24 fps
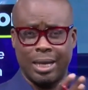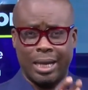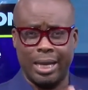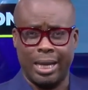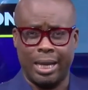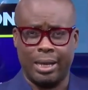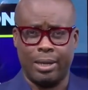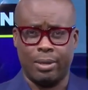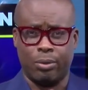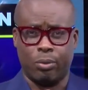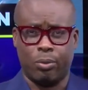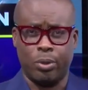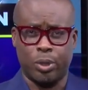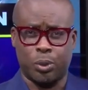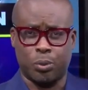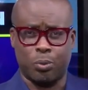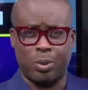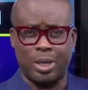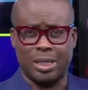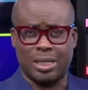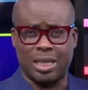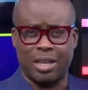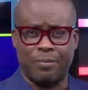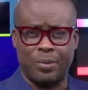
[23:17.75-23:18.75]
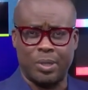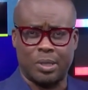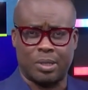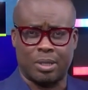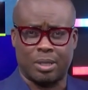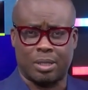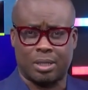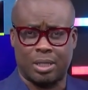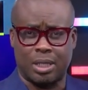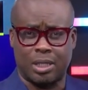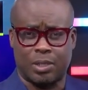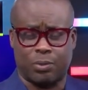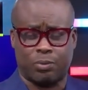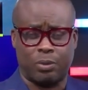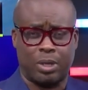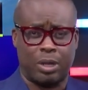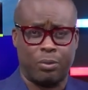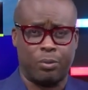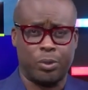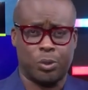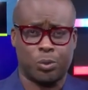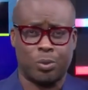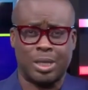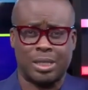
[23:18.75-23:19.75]
and which ones have been successful and
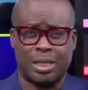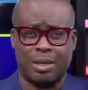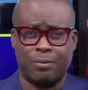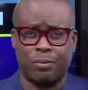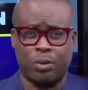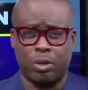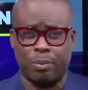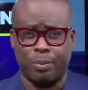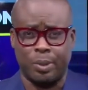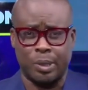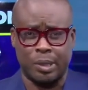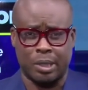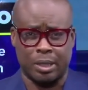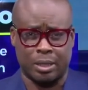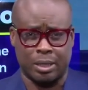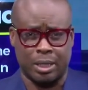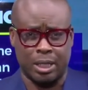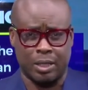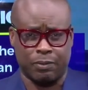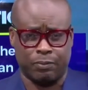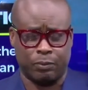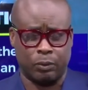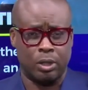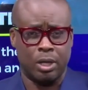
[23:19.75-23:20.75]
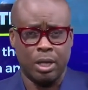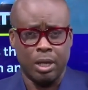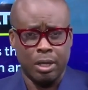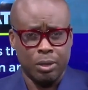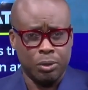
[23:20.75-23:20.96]
which ones have not been successful.